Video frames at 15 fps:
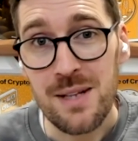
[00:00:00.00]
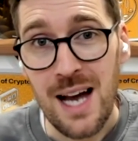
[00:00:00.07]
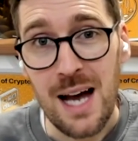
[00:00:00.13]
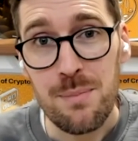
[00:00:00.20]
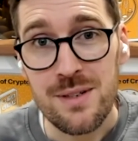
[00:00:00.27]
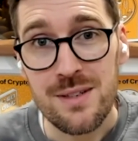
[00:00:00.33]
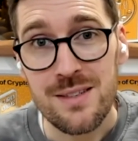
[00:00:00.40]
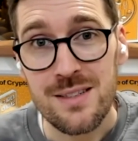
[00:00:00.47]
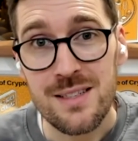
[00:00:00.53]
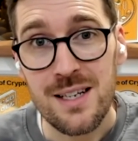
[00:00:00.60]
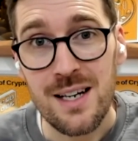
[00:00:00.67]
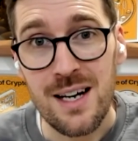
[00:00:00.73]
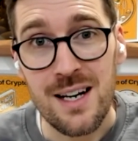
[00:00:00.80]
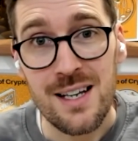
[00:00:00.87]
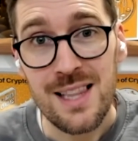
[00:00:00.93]
It happened
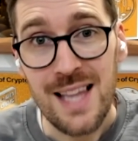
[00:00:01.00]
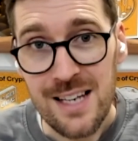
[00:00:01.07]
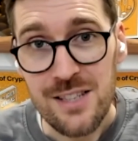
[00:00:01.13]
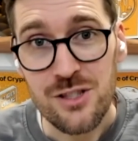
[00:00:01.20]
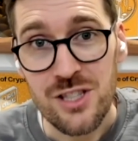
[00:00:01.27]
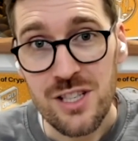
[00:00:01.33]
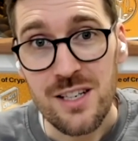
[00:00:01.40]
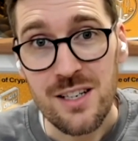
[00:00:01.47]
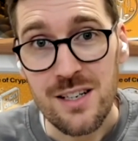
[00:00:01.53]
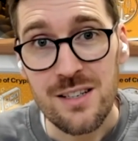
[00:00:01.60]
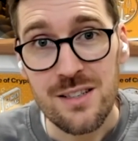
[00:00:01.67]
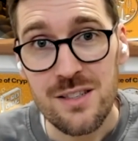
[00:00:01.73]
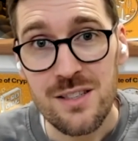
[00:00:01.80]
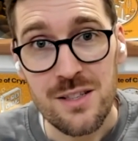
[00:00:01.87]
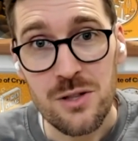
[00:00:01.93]
last
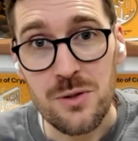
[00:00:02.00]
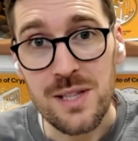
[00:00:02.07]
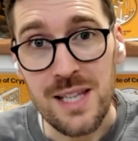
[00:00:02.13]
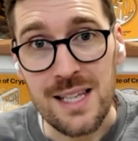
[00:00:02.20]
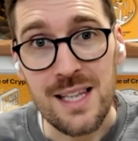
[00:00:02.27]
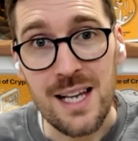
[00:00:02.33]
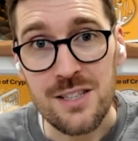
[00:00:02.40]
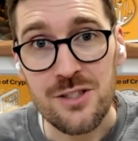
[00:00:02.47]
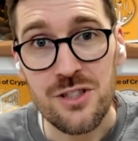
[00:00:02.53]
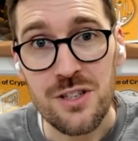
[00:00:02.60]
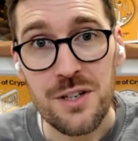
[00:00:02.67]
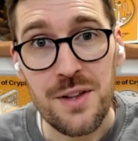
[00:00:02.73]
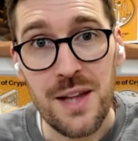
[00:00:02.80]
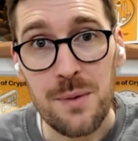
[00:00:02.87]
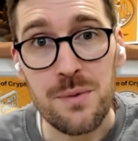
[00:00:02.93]
year, late last year,
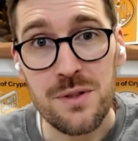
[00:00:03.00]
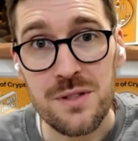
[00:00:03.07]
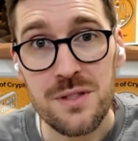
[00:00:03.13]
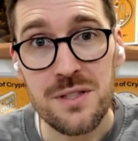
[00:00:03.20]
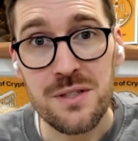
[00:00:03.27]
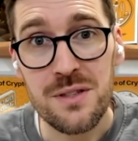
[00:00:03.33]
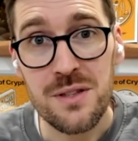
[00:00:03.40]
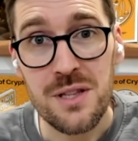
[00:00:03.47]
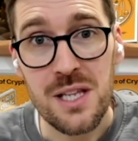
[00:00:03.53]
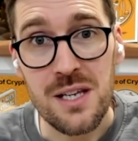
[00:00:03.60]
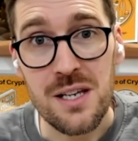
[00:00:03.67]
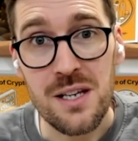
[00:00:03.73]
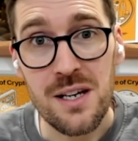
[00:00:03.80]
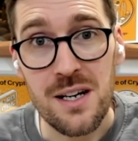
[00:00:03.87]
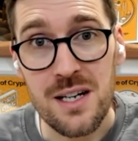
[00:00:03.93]
and that was
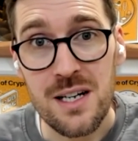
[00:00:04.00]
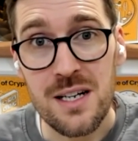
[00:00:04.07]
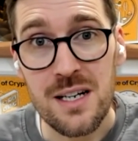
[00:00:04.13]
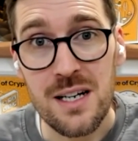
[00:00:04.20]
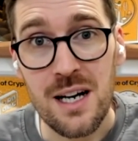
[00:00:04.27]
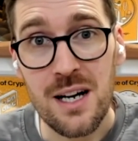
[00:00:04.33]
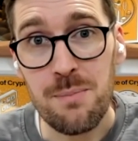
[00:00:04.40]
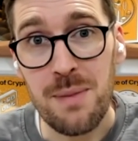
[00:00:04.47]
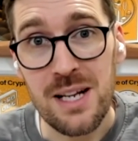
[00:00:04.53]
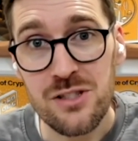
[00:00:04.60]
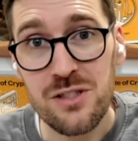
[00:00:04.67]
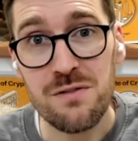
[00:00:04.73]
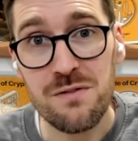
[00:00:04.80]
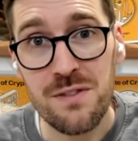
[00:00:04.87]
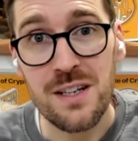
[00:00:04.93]
the a
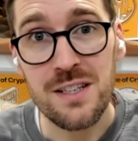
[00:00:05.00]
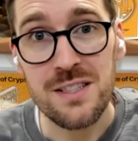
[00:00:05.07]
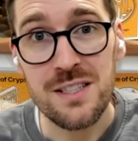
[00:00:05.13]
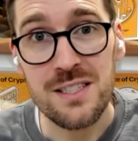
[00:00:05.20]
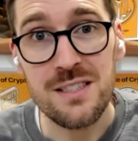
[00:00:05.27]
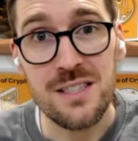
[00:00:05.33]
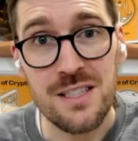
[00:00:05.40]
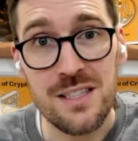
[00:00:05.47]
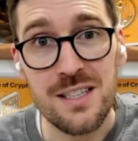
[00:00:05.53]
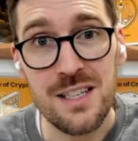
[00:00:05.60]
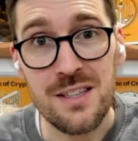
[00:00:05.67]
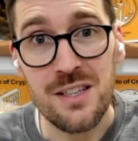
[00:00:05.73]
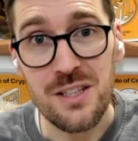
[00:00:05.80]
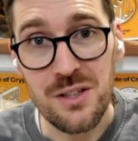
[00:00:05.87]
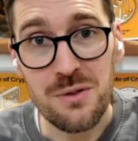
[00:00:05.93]
pension fund in
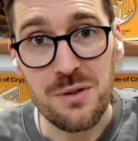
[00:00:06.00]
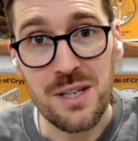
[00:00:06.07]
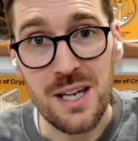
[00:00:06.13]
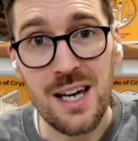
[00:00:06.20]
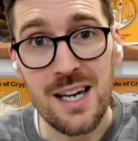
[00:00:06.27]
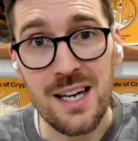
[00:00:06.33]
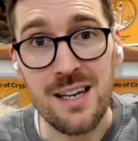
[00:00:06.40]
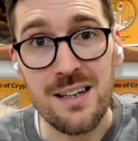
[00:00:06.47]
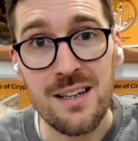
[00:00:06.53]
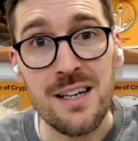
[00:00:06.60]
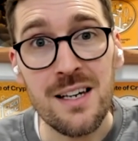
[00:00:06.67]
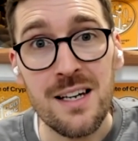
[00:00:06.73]
the UK